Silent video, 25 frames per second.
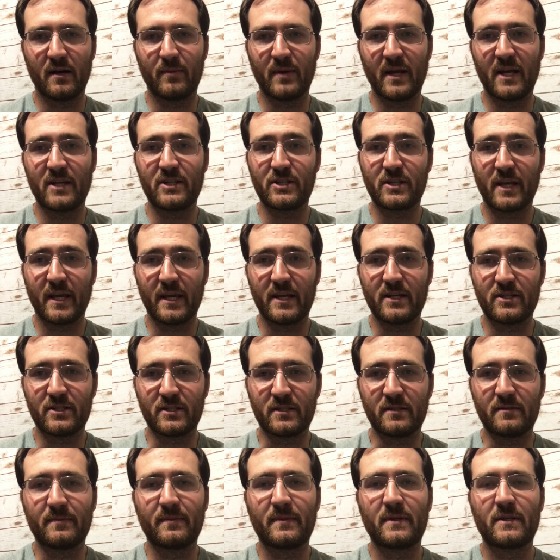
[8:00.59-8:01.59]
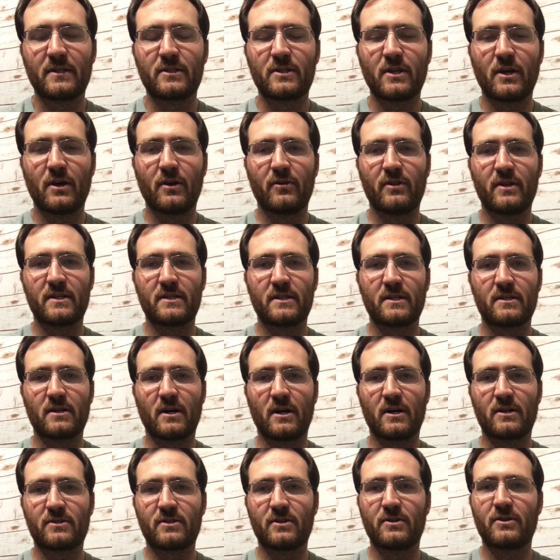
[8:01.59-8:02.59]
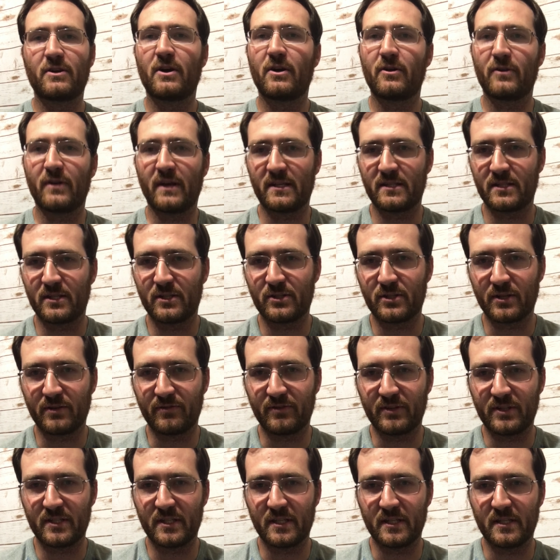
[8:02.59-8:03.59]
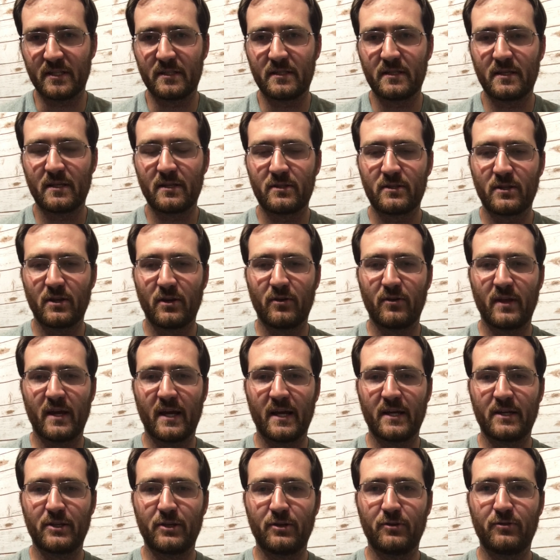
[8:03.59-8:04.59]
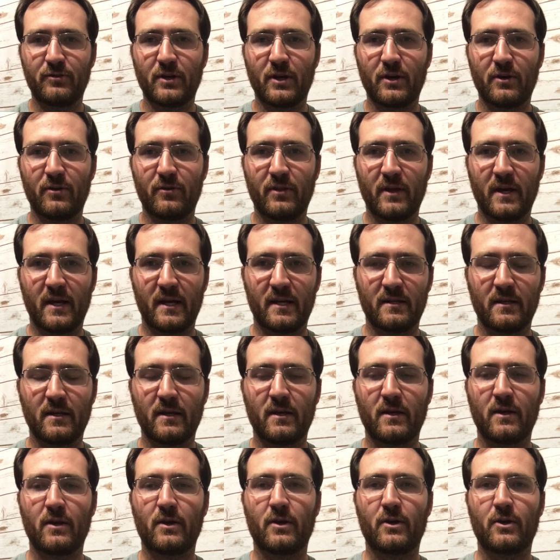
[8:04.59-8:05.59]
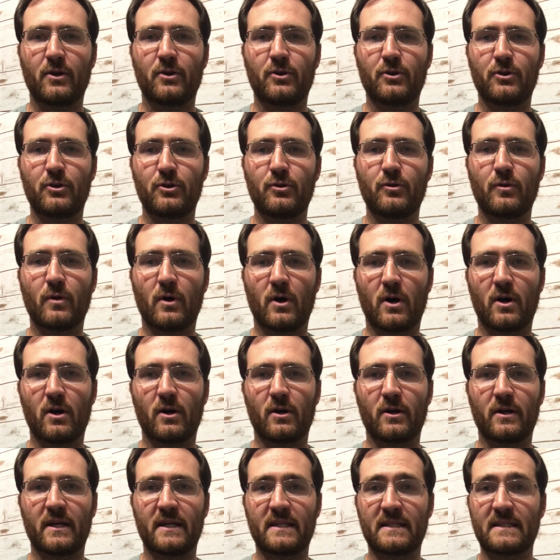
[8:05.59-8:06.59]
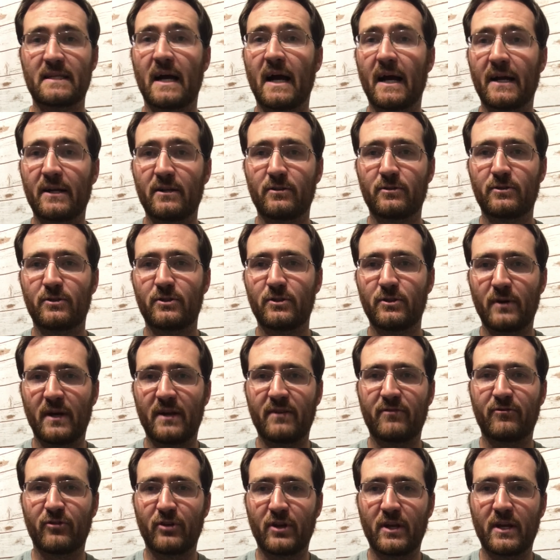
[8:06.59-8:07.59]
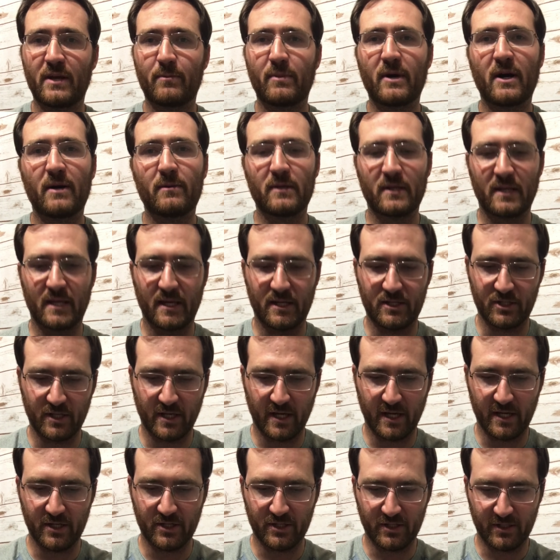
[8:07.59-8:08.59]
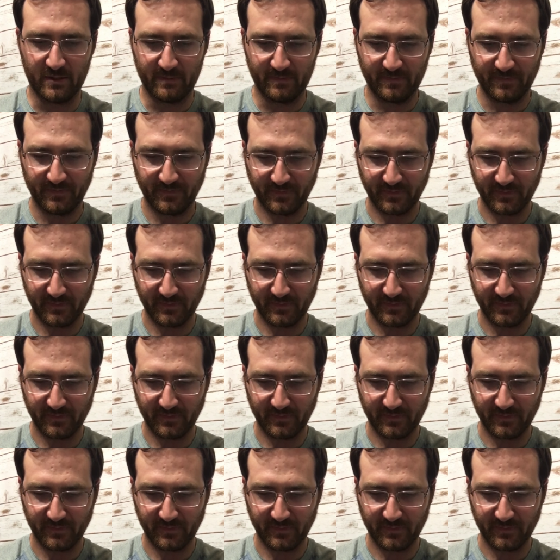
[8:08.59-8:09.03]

education. So this is also known as the services, so that you know that you are entitled to a free and public education